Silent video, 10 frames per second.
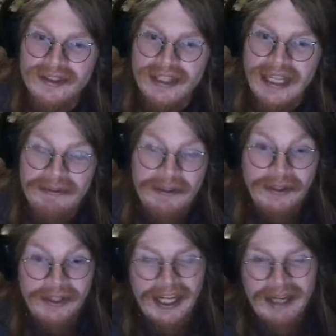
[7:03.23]
If you
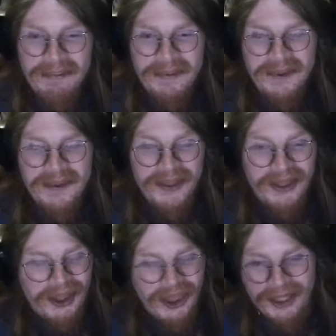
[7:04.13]
look up
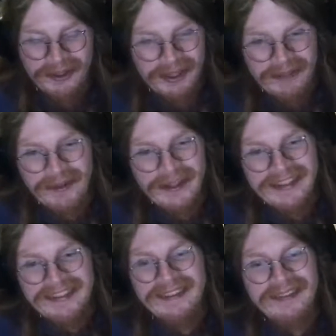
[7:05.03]
the theory of
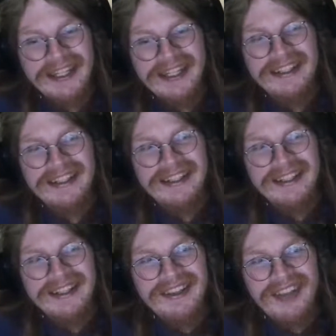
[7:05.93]
relativity,
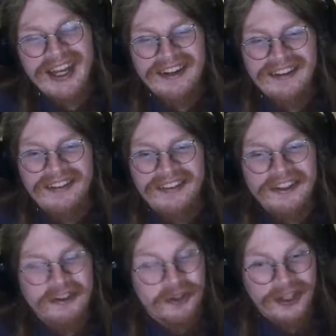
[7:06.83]
that is
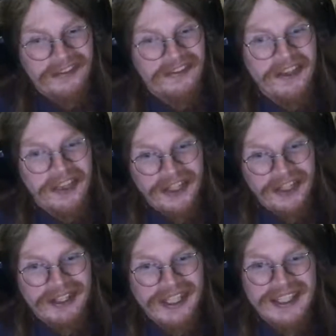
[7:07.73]
just a
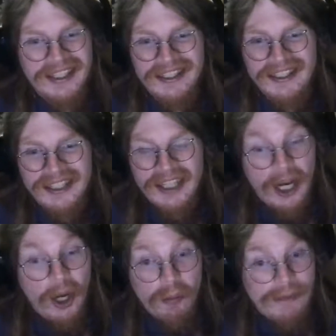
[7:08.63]
theory.
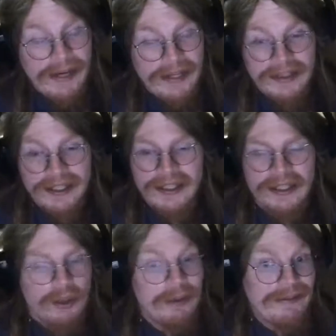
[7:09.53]
Oh, we've got
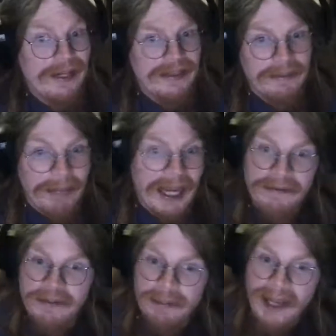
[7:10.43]
the
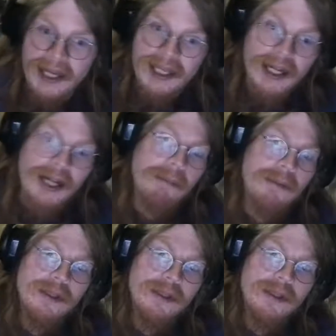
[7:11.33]
math to back it up.